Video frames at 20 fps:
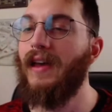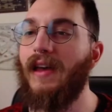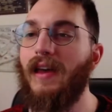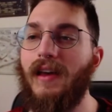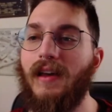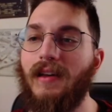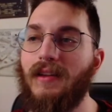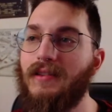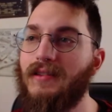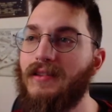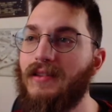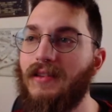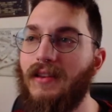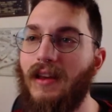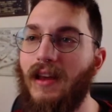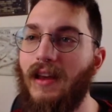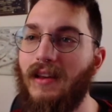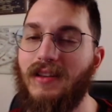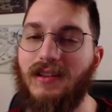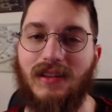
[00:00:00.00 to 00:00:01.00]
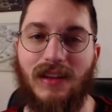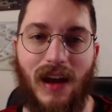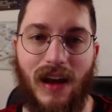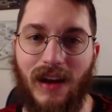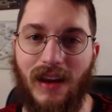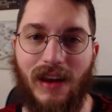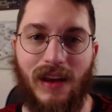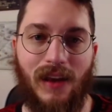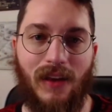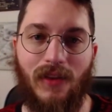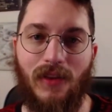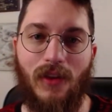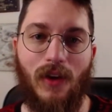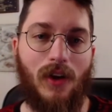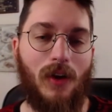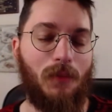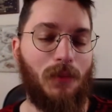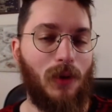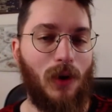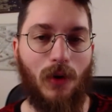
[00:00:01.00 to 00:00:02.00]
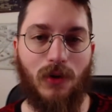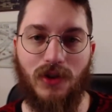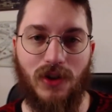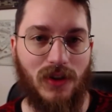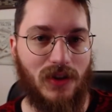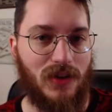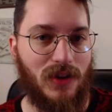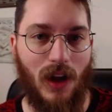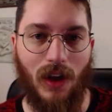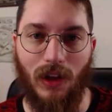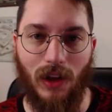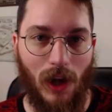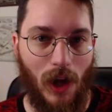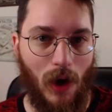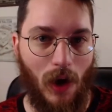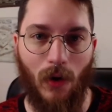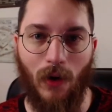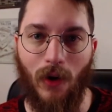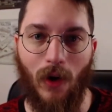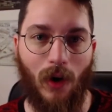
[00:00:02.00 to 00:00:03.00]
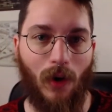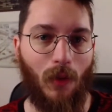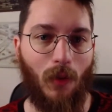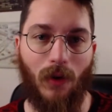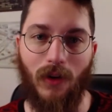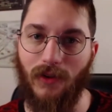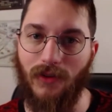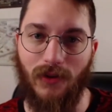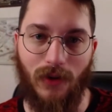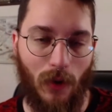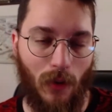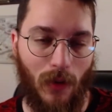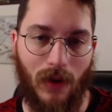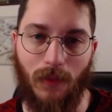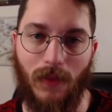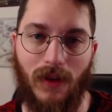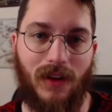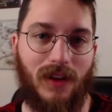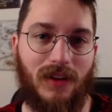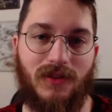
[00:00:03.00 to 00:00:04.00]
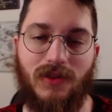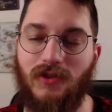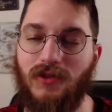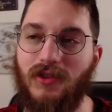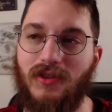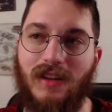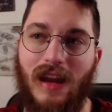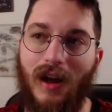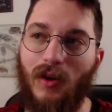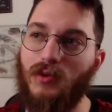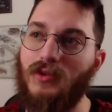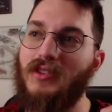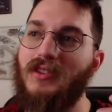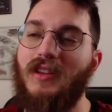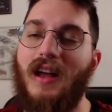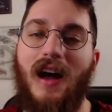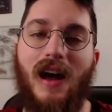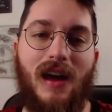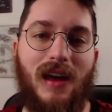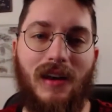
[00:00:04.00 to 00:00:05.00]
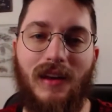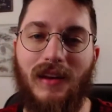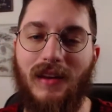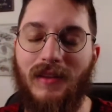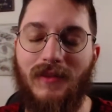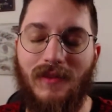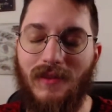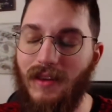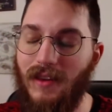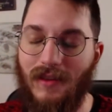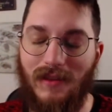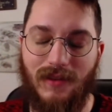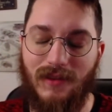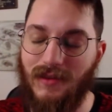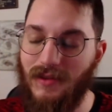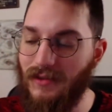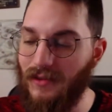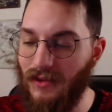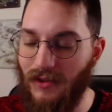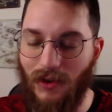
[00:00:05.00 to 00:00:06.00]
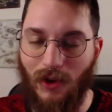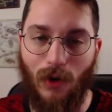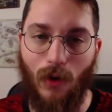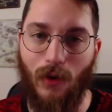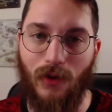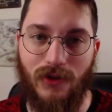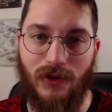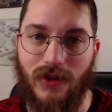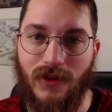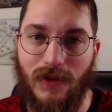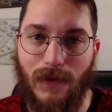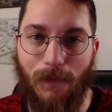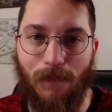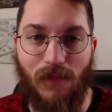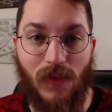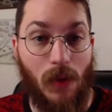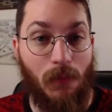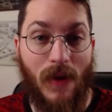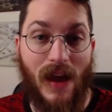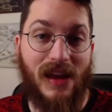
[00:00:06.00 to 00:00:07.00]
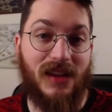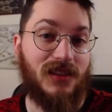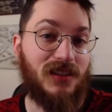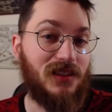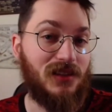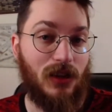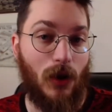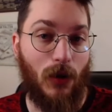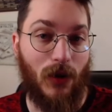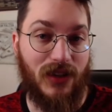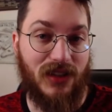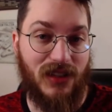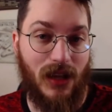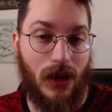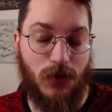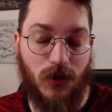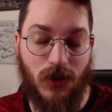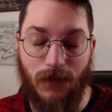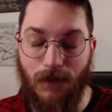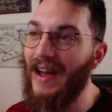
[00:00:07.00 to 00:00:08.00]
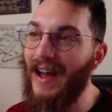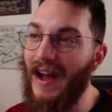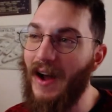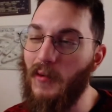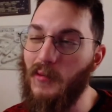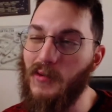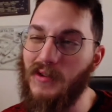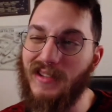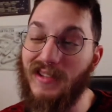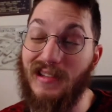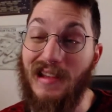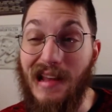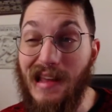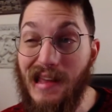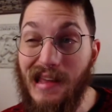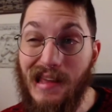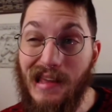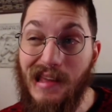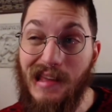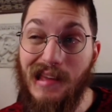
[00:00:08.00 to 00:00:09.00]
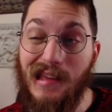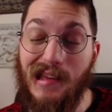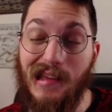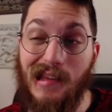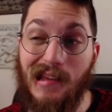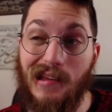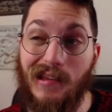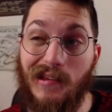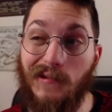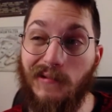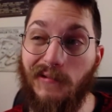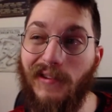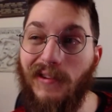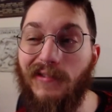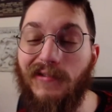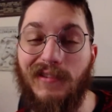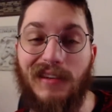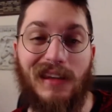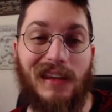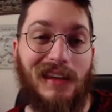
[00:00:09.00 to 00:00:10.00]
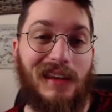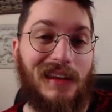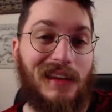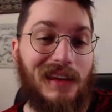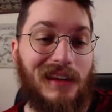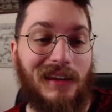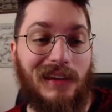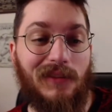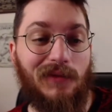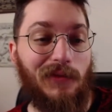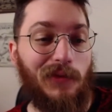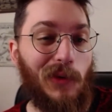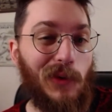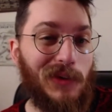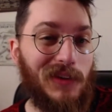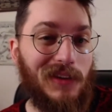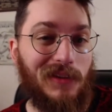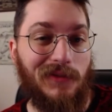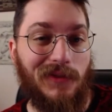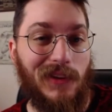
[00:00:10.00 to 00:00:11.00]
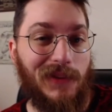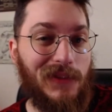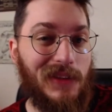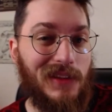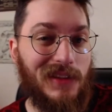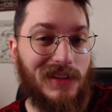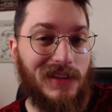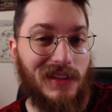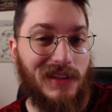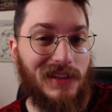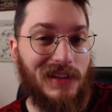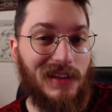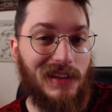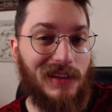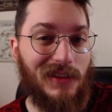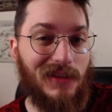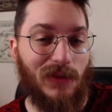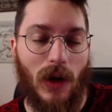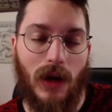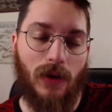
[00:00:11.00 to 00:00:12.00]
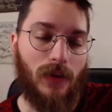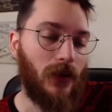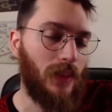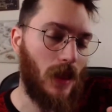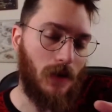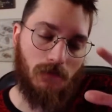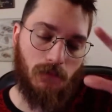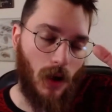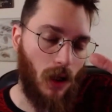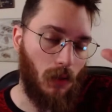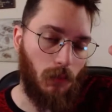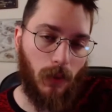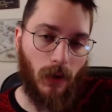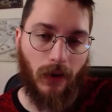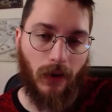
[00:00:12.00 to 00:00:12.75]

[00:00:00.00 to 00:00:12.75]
It's exciting. The approaches alone are worth doing because you're just outside and they're gorgeous. The Mace is no exception. I was 14, 15, 16, right around that ballpark.